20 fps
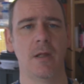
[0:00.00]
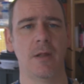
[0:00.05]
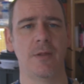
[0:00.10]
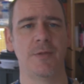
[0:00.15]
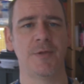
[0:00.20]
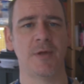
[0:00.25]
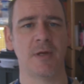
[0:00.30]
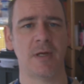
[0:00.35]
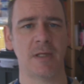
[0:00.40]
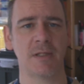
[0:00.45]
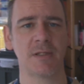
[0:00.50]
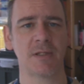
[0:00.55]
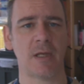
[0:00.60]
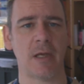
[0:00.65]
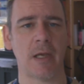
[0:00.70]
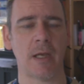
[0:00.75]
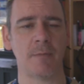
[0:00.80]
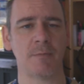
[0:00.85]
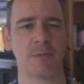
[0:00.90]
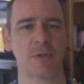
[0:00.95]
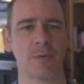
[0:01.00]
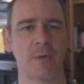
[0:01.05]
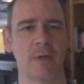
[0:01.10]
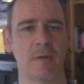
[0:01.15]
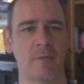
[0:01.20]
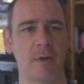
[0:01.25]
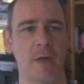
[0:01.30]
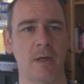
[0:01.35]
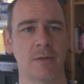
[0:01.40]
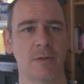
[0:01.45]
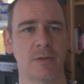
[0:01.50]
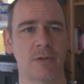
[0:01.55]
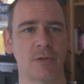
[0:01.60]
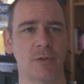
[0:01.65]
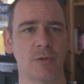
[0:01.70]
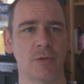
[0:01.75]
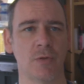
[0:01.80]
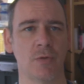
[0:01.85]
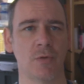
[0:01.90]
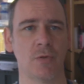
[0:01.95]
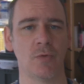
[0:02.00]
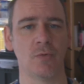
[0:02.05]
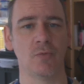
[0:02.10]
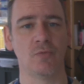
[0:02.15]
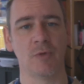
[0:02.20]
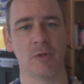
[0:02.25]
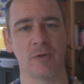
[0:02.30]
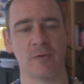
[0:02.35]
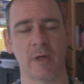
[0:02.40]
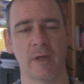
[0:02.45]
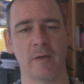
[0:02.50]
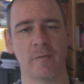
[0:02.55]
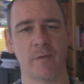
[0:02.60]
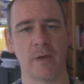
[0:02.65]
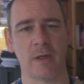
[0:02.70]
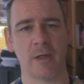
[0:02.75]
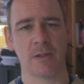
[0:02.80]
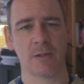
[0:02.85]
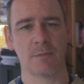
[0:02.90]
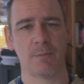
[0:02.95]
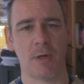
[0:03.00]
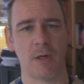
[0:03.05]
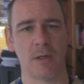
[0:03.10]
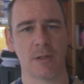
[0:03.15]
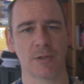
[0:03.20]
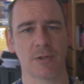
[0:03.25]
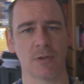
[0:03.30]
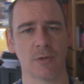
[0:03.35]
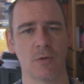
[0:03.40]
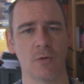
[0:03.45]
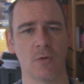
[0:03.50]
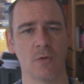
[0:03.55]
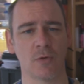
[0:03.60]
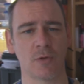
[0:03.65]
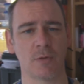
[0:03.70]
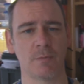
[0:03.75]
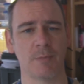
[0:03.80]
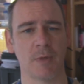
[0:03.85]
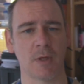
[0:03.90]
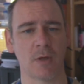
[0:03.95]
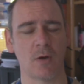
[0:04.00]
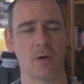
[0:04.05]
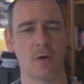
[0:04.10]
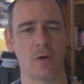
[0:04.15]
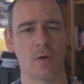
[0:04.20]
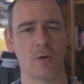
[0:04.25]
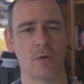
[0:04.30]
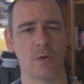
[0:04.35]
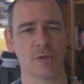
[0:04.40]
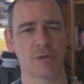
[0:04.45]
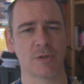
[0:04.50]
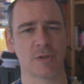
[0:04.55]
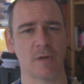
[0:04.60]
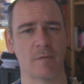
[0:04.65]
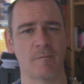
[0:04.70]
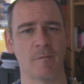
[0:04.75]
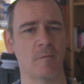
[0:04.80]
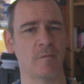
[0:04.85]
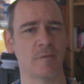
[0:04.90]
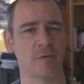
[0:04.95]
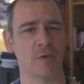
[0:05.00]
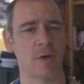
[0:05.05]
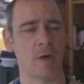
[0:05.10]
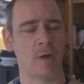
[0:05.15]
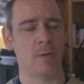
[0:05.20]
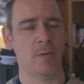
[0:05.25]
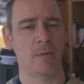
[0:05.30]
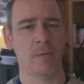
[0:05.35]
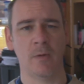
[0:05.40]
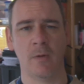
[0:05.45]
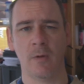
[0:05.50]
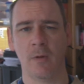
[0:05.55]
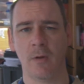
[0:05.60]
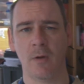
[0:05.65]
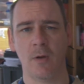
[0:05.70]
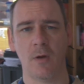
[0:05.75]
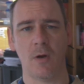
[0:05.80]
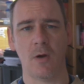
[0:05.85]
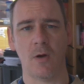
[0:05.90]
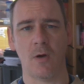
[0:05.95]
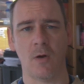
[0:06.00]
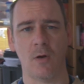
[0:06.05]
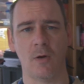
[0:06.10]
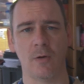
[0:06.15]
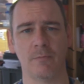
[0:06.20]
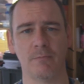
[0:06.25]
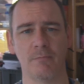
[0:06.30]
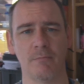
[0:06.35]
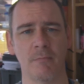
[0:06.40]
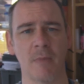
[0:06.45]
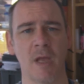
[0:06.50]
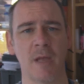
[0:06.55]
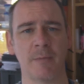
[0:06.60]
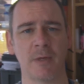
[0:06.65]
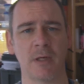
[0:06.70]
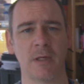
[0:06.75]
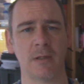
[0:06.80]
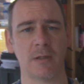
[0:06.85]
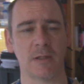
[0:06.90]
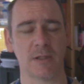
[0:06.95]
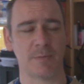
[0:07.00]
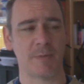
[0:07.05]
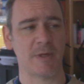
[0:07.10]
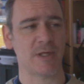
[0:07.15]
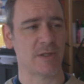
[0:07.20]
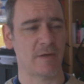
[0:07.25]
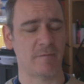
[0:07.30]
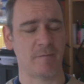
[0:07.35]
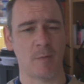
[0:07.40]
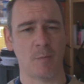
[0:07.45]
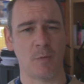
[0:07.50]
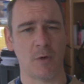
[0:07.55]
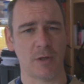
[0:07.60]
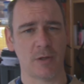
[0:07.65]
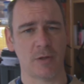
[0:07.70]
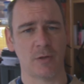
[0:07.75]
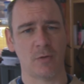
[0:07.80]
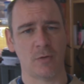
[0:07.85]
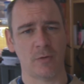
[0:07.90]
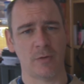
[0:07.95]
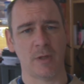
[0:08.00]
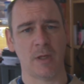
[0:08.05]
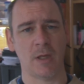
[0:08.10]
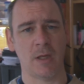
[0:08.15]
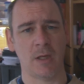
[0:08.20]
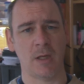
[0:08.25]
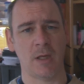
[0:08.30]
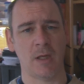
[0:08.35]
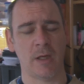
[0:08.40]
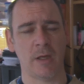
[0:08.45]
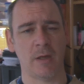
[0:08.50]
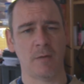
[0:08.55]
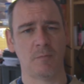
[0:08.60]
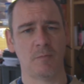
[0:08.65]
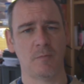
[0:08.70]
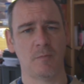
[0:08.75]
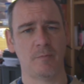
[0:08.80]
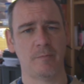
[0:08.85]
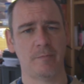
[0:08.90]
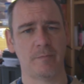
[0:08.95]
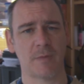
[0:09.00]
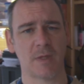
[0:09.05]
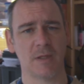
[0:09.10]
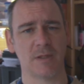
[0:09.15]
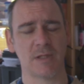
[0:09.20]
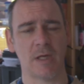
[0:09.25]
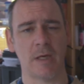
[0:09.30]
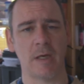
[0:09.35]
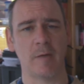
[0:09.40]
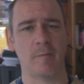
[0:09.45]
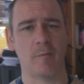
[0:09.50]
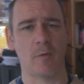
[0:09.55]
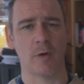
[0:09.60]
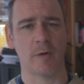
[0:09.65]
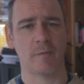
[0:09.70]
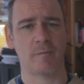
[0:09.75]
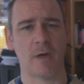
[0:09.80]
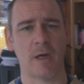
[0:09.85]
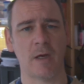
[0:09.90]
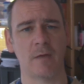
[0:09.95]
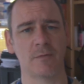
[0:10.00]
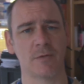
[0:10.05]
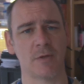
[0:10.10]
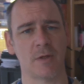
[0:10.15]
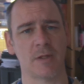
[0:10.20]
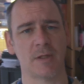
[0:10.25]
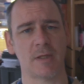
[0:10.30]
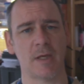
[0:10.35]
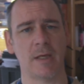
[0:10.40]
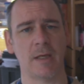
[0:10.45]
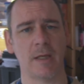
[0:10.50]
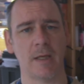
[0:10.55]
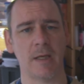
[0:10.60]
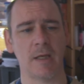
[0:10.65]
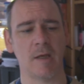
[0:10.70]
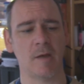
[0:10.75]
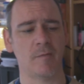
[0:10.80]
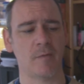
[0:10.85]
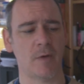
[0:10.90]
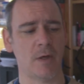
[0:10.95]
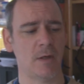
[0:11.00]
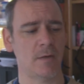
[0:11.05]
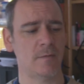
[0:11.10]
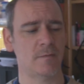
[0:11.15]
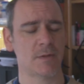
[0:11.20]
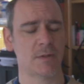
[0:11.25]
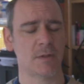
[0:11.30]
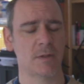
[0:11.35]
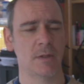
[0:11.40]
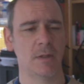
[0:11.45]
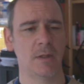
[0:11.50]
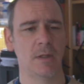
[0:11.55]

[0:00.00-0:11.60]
There is times when I've had to rewrite various parts of code because I've overrun on memory, especially if I'm working on the tiny 45s or the tiny 85s.